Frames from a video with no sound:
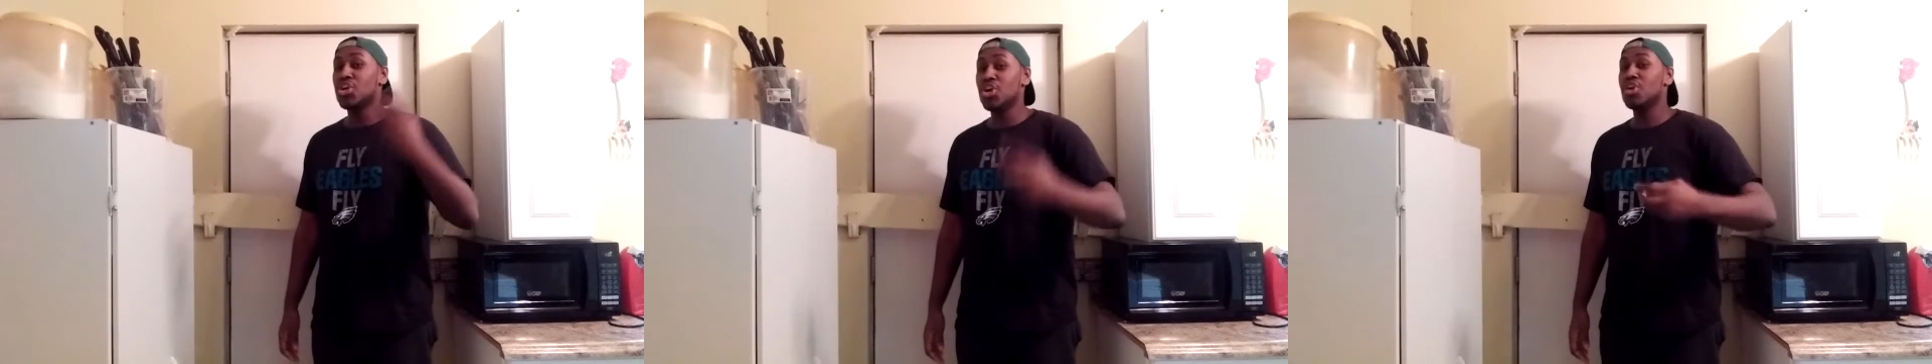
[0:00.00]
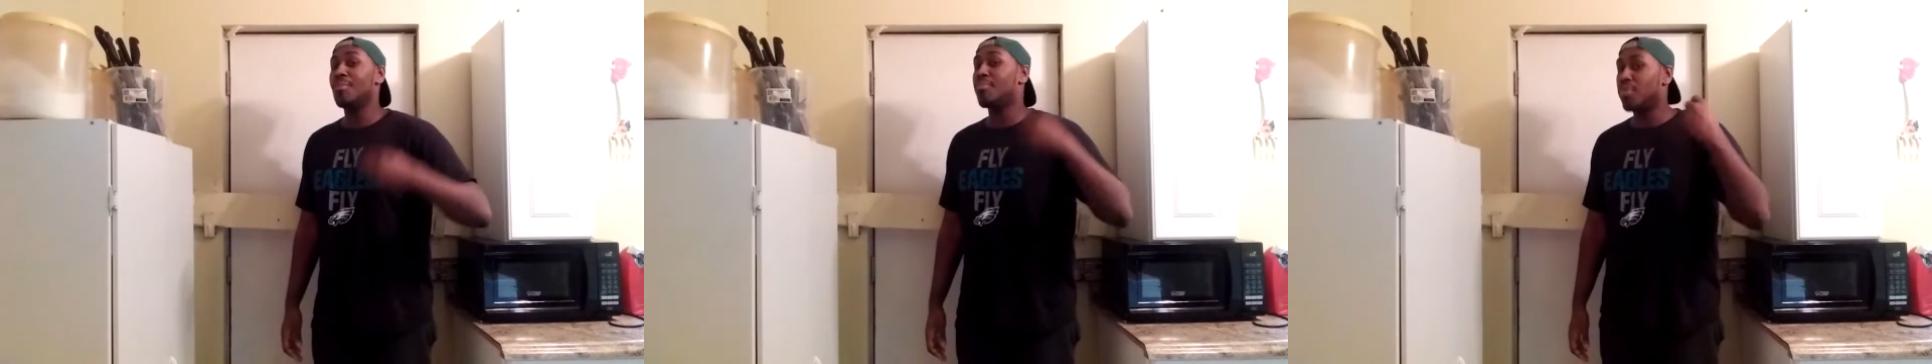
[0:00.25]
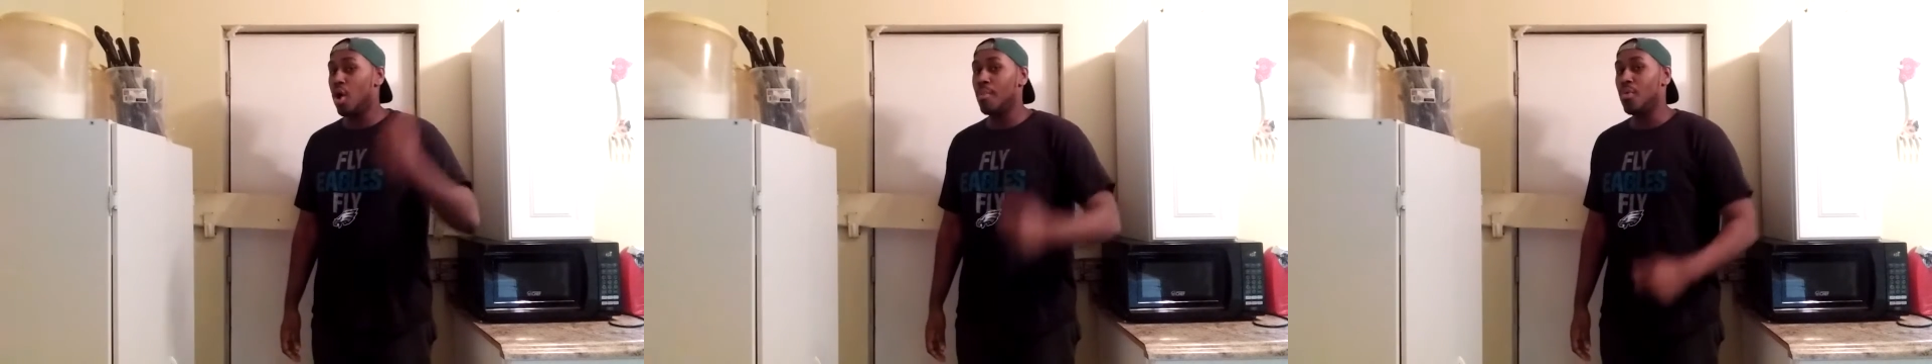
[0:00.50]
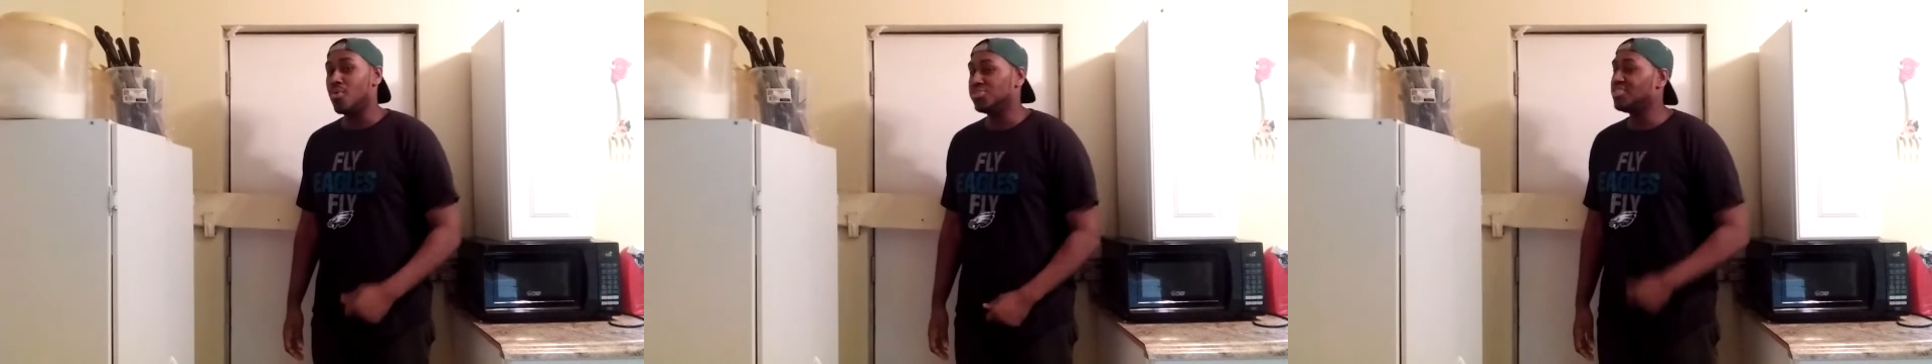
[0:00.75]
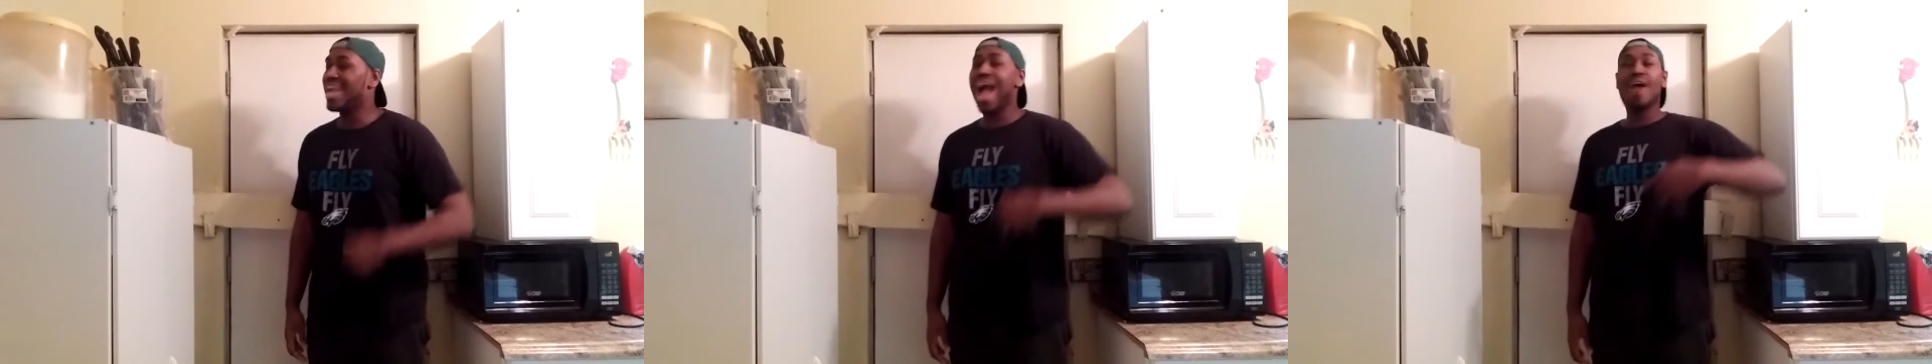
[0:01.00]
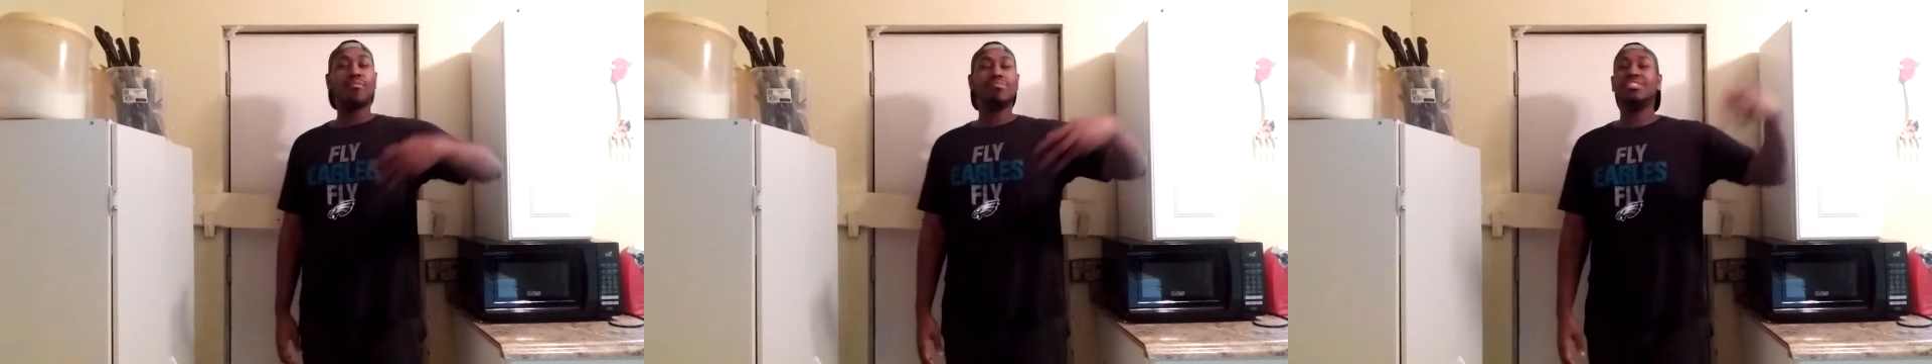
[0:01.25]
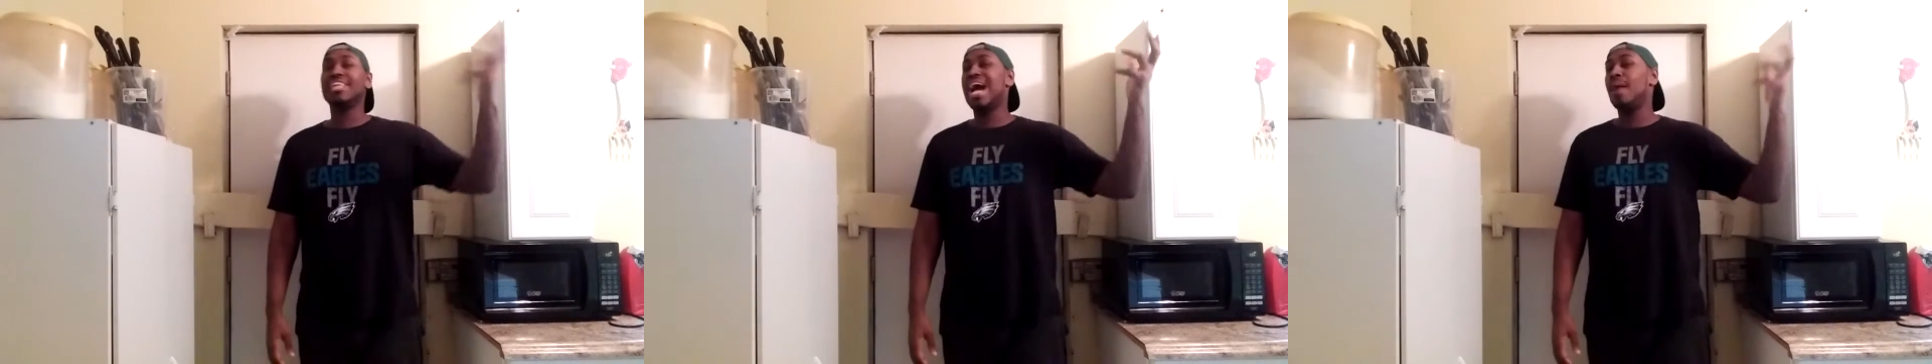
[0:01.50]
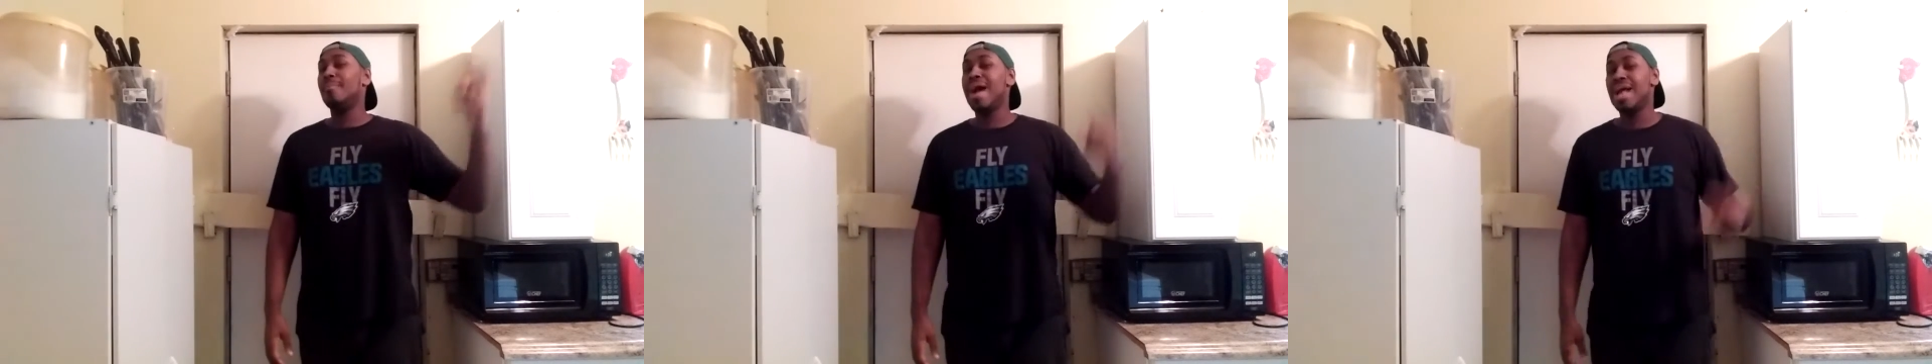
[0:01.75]
good promos. You got them with
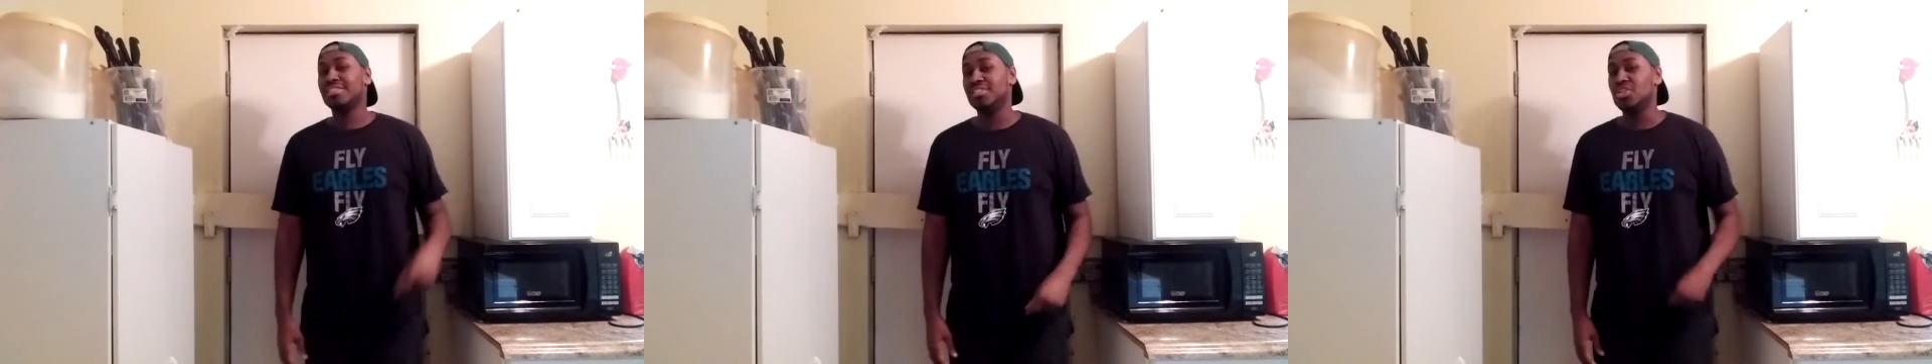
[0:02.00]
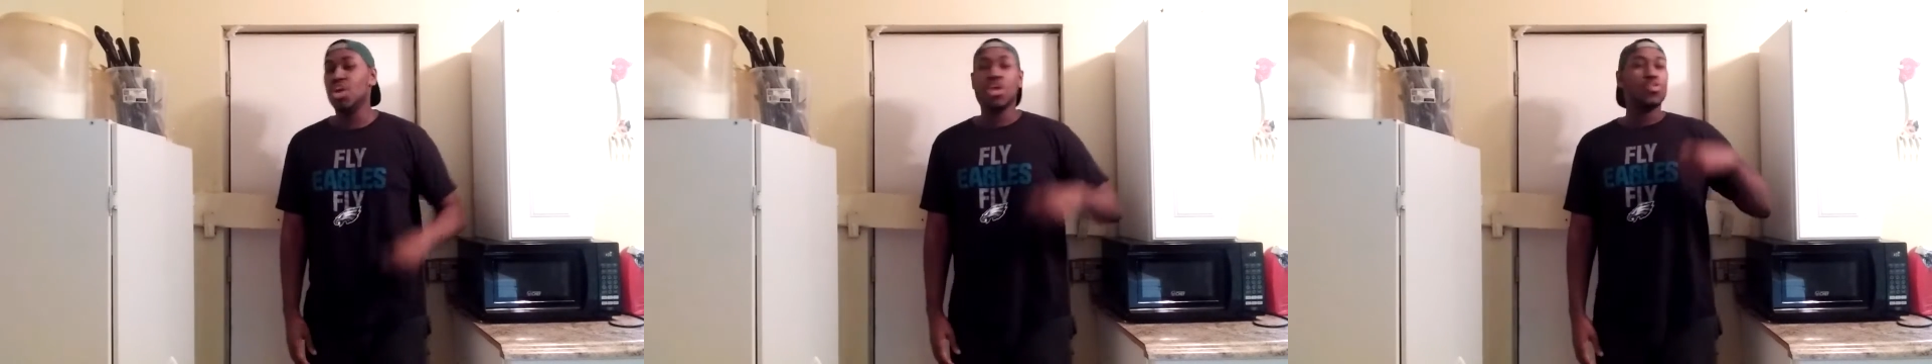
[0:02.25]
John Moxley.